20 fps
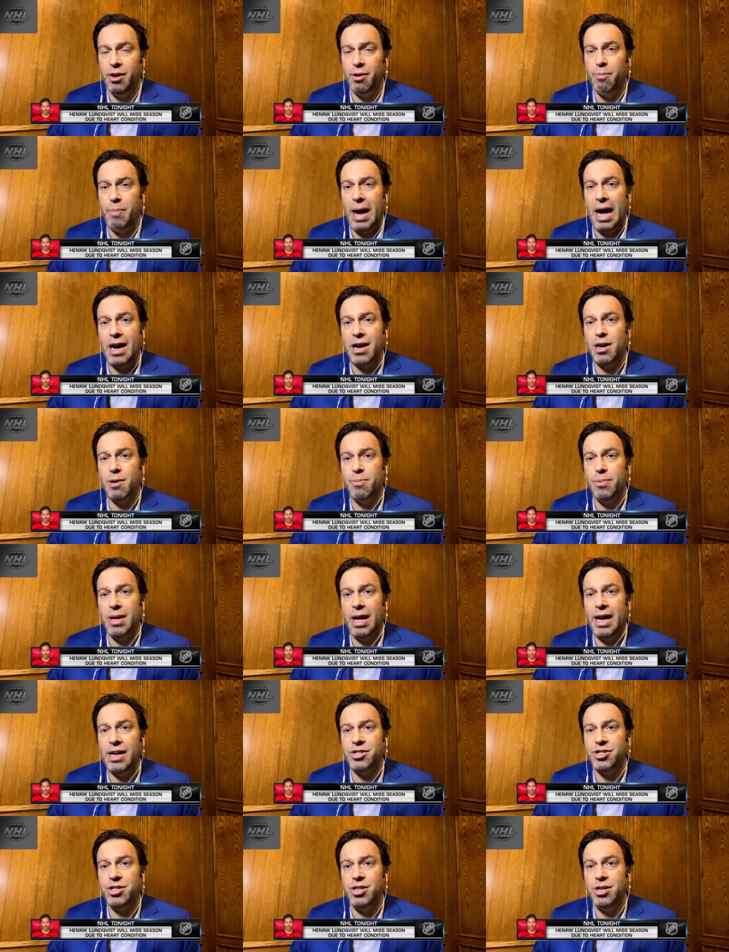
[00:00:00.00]
backup
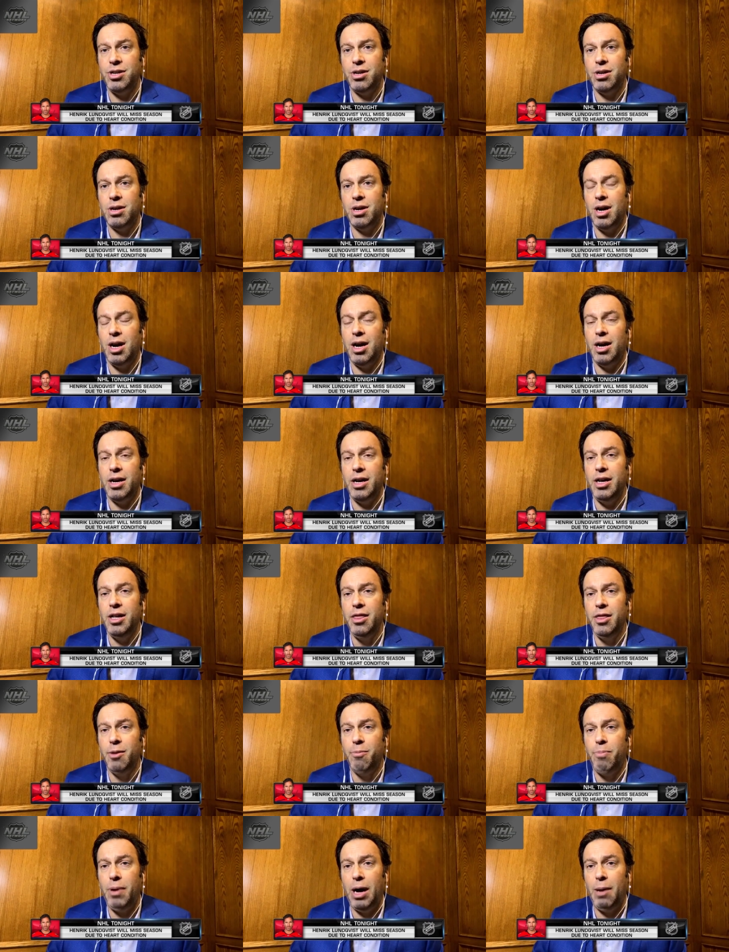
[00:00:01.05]
last year in
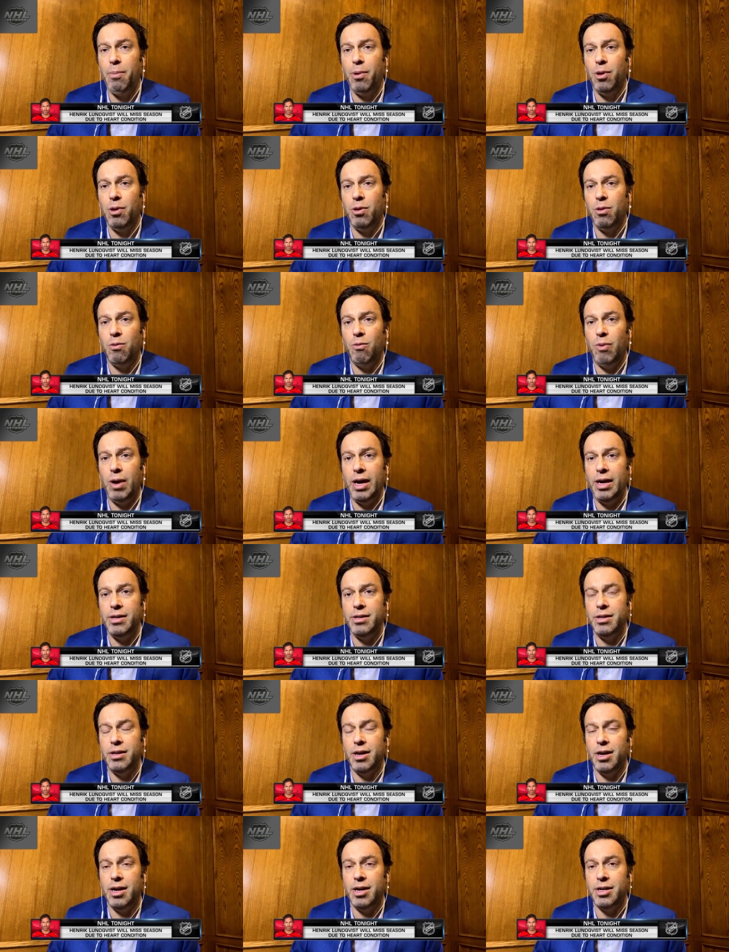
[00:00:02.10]
the bubble
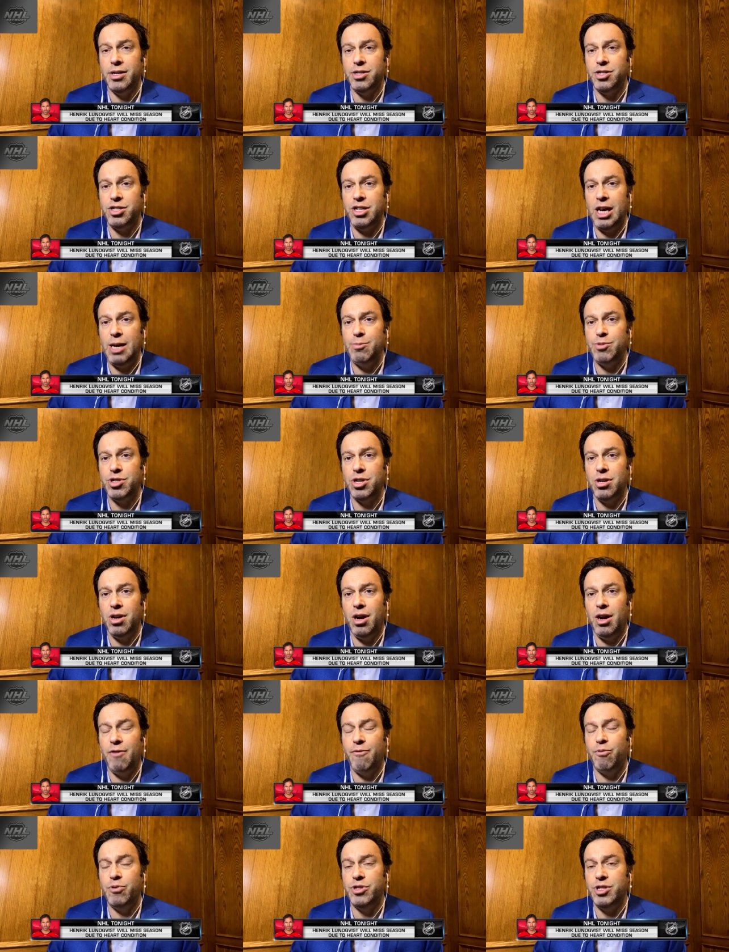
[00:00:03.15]
when
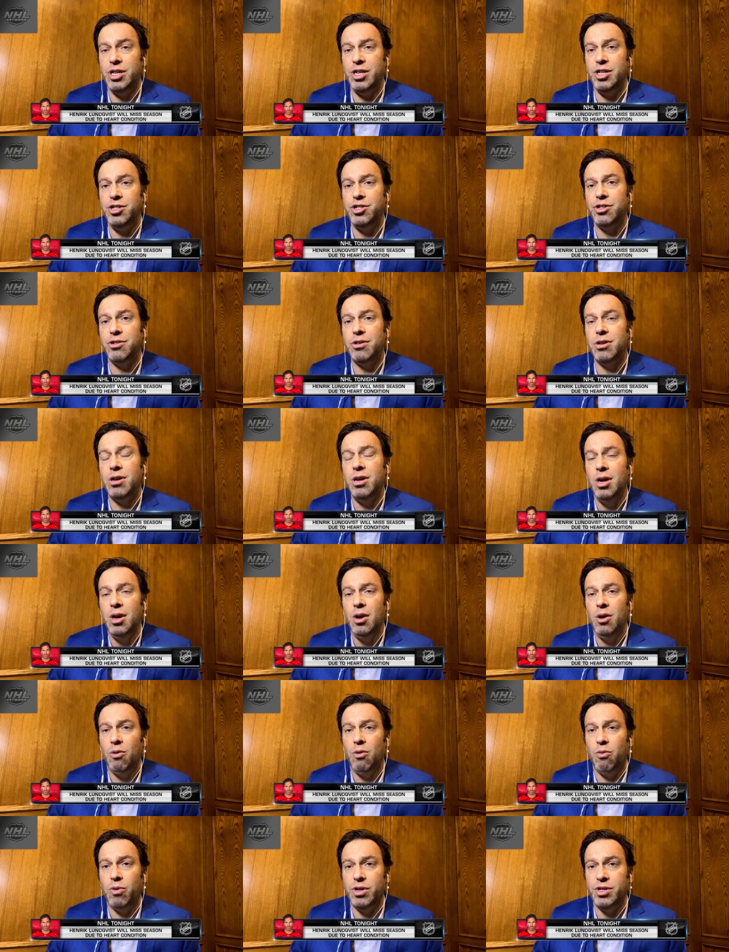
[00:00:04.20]
Samsonov was injured
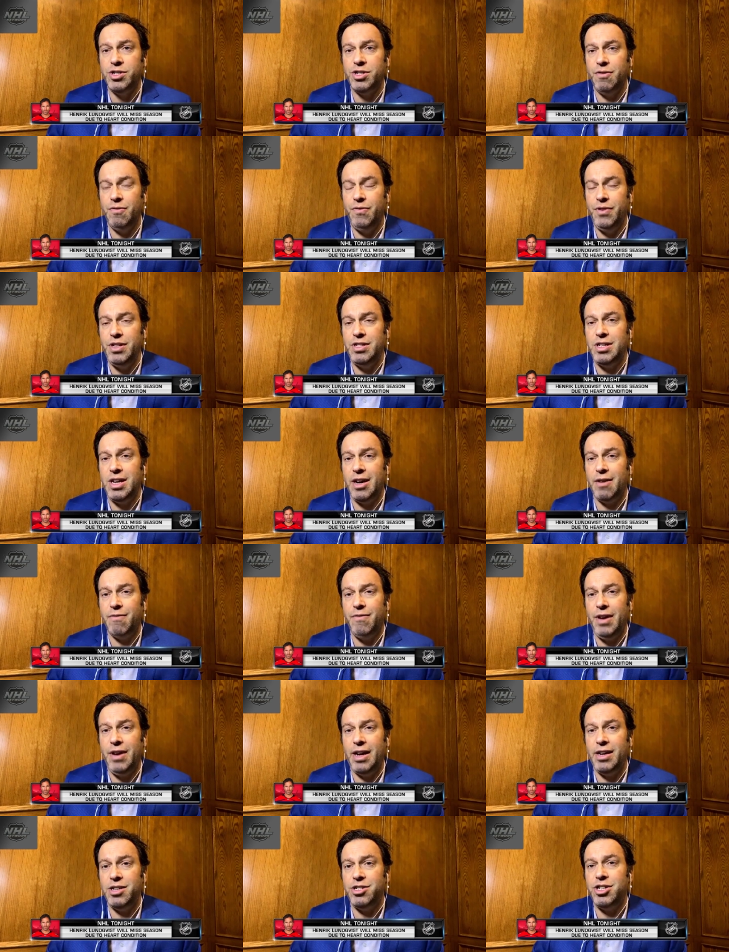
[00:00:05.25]
was Vitek
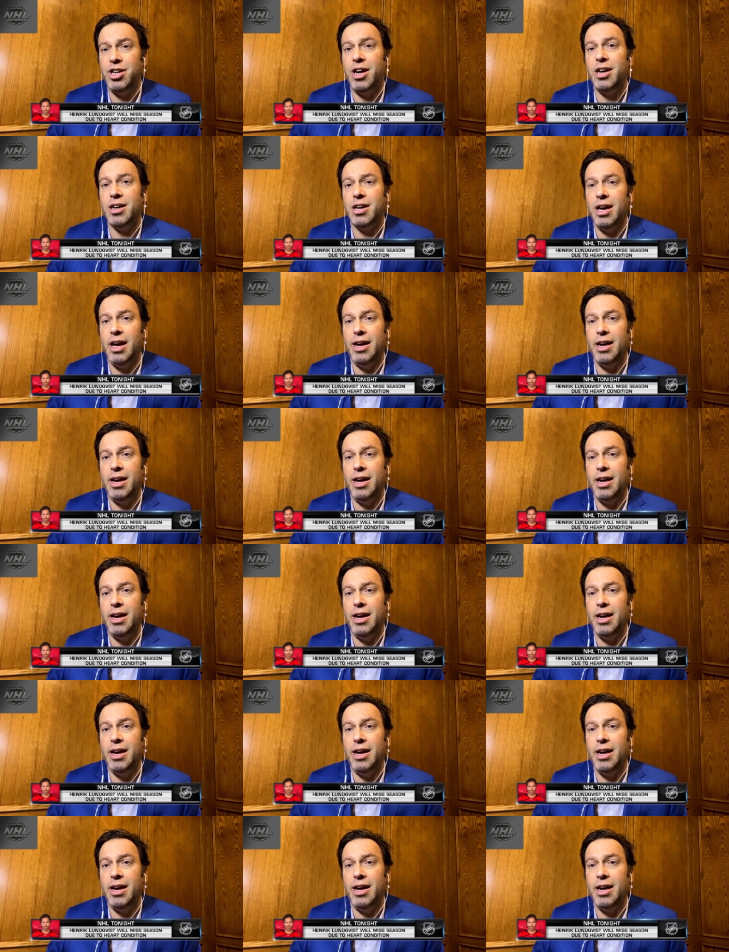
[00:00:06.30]
Vanacek,